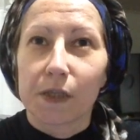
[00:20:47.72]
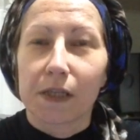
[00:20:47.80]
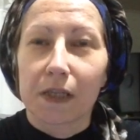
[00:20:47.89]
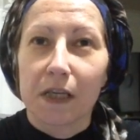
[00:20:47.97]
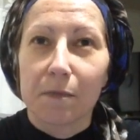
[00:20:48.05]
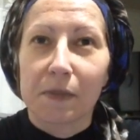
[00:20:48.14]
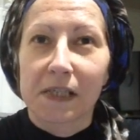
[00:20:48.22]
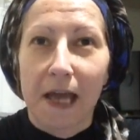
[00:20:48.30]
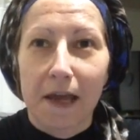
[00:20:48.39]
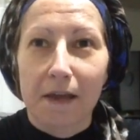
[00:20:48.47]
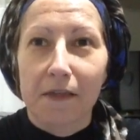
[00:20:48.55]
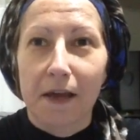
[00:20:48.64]
keep
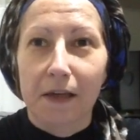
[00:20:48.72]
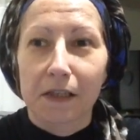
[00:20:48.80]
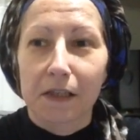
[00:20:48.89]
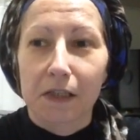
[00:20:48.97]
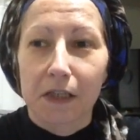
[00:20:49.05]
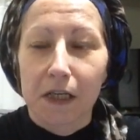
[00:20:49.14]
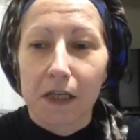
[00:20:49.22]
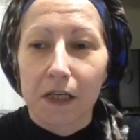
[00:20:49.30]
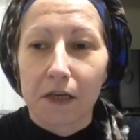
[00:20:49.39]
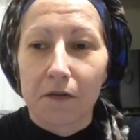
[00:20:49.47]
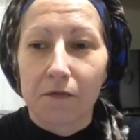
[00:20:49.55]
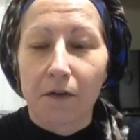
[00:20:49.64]
saying that
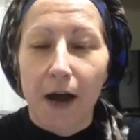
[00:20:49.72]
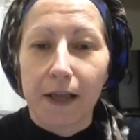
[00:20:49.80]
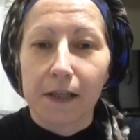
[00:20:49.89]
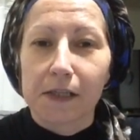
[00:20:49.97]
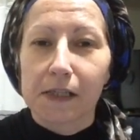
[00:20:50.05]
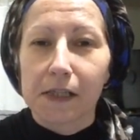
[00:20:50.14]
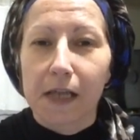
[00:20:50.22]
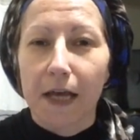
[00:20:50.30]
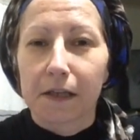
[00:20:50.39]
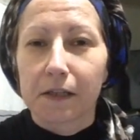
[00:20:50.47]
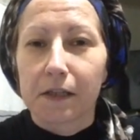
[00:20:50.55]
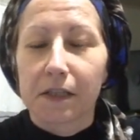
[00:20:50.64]
violence
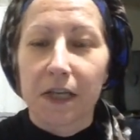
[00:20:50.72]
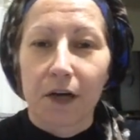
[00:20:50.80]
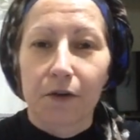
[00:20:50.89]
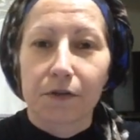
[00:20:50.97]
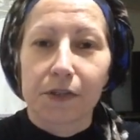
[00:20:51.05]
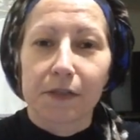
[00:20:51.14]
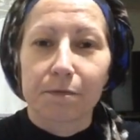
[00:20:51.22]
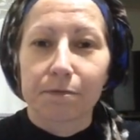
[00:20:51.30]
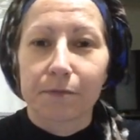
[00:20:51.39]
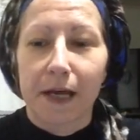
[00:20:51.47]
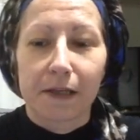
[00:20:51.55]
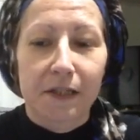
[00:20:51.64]
and terrorism
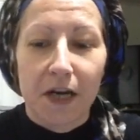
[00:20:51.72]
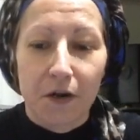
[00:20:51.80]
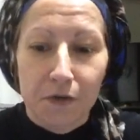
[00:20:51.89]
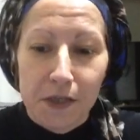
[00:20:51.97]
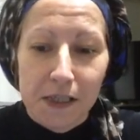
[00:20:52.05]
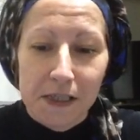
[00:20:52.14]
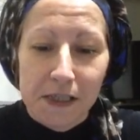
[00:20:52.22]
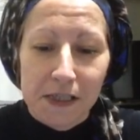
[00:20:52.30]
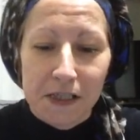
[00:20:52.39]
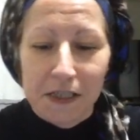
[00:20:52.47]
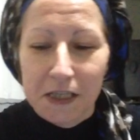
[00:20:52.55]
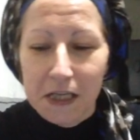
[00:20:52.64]
and terrorists
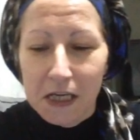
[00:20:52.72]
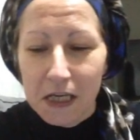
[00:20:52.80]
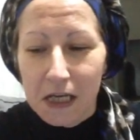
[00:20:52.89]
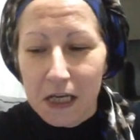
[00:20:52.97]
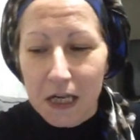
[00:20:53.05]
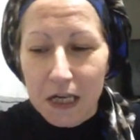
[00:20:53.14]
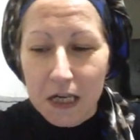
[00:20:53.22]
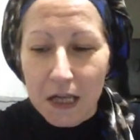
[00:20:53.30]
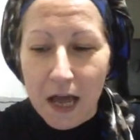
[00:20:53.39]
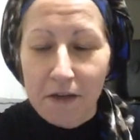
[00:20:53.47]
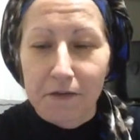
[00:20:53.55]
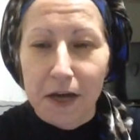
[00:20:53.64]

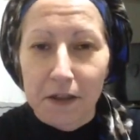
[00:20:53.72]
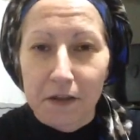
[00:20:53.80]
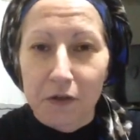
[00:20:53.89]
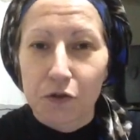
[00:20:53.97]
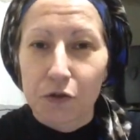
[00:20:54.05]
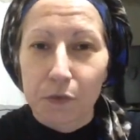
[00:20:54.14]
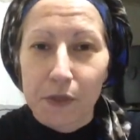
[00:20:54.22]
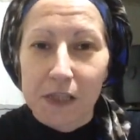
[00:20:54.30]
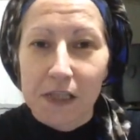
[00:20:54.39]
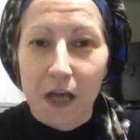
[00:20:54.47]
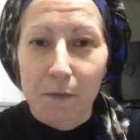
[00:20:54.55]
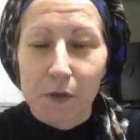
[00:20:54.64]
have nothing to do with
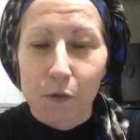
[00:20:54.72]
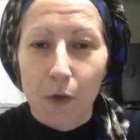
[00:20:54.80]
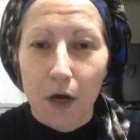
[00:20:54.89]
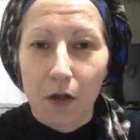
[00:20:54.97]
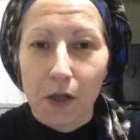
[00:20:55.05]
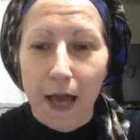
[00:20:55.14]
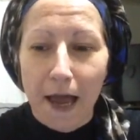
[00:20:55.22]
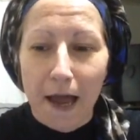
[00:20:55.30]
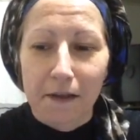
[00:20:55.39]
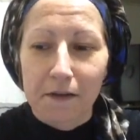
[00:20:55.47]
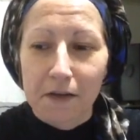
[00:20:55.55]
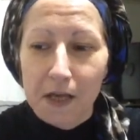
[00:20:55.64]
Islam as well,
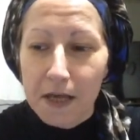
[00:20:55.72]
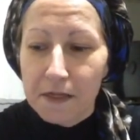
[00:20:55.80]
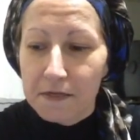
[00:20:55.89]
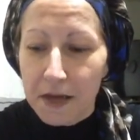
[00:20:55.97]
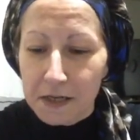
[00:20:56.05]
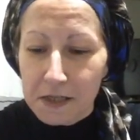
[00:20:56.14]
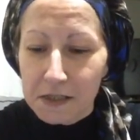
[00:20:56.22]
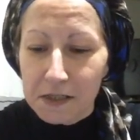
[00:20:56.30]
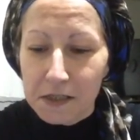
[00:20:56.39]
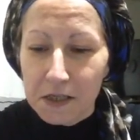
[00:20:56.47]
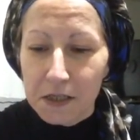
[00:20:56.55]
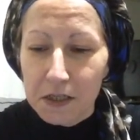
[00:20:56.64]
and that
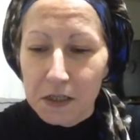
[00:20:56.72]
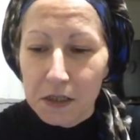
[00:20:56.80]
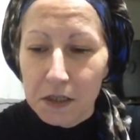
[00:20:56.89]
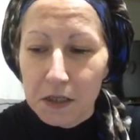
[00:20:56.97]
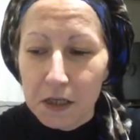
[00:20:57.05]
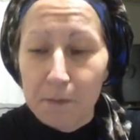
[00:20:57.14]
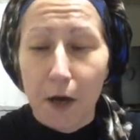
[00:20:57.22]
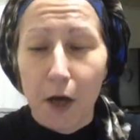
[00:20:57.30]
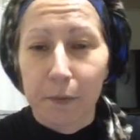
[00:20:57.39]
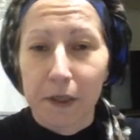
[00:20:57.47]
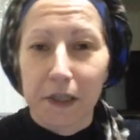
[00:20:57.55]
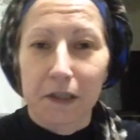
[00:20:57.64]
is, in my
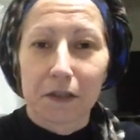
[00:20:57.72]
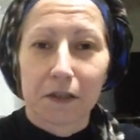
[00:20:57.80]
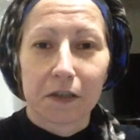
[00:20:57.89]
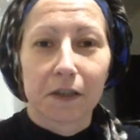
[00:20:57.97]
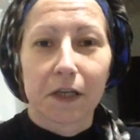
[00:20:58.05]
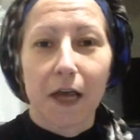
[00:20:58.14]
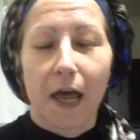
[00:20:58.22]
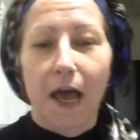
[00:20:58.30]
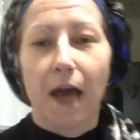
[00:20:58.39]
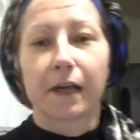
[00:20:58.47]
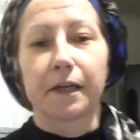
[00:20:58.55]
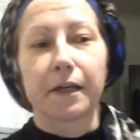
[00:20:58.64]
opinion,
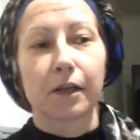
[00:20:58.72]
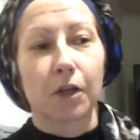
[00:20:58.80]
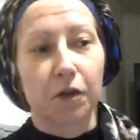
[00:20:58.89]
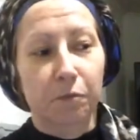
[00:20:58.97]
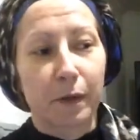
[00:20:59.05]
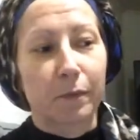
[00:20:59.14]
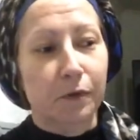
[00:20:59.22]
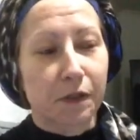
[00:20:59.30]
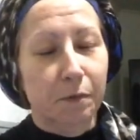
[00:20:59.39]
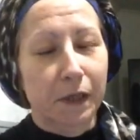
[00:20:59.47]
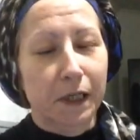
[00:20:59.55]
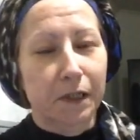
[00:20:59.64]
and in a lot of people's
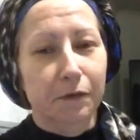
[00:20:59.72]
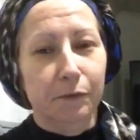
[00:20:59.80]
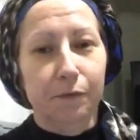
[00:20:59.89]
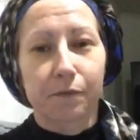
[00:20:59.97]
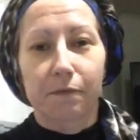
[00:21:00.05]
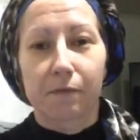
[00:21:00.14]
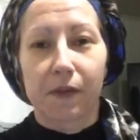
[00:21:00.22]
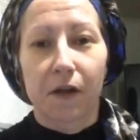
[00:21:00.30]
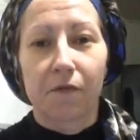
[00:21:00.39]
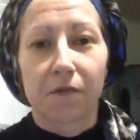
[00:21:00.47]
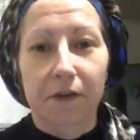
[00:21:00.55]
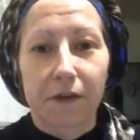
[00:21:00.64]
opinion,
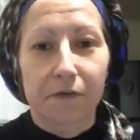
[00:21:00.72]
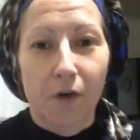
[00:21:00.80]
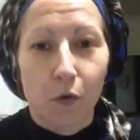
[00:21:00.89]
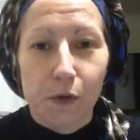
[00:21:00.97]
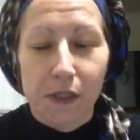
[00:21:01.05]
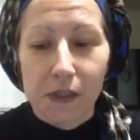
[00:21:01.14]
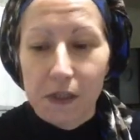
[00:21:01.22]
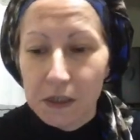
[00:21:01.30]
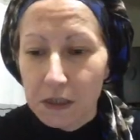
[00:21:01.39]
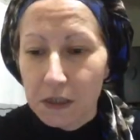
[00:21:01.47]
very false.